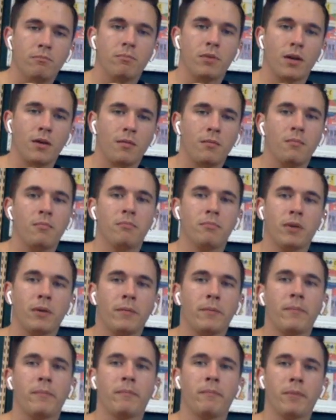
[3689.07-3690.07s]
Bum,
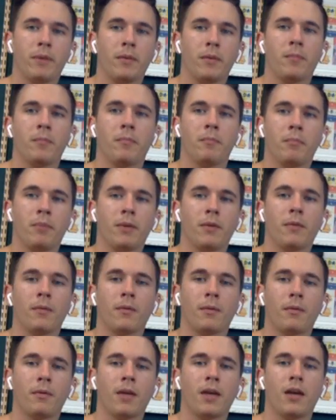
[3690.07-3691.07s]
bum, bum,
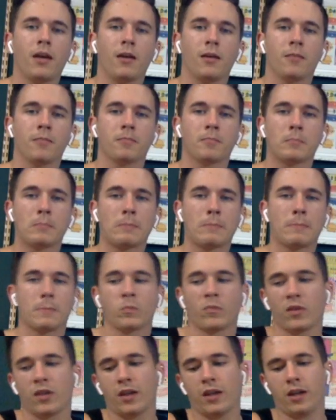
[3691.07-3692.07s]
bum.
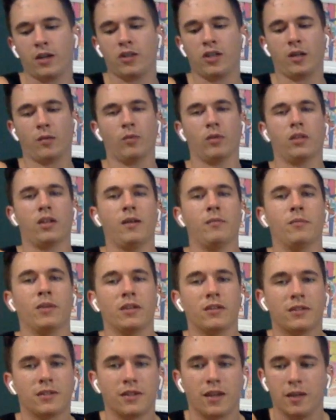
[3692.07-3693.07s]
I gotta check what time my
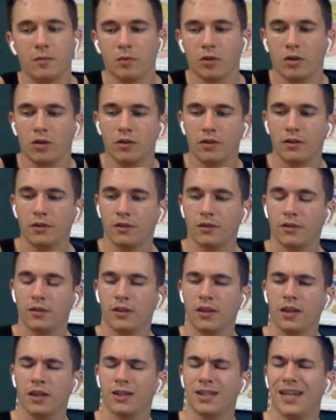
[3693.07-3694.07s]
Skype call is. I
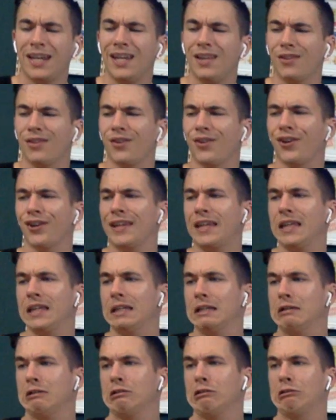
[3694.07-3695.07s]
think it's 8:30.
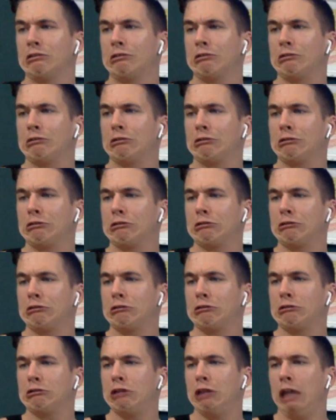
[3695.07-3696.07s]

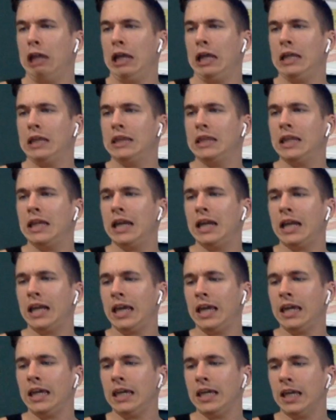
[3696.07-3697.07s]

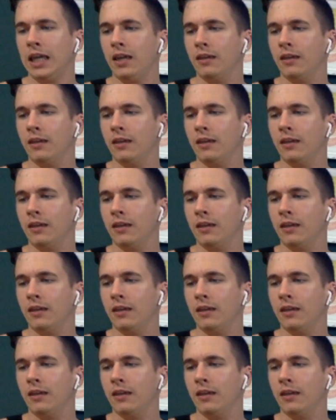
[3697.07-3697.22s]
8:30.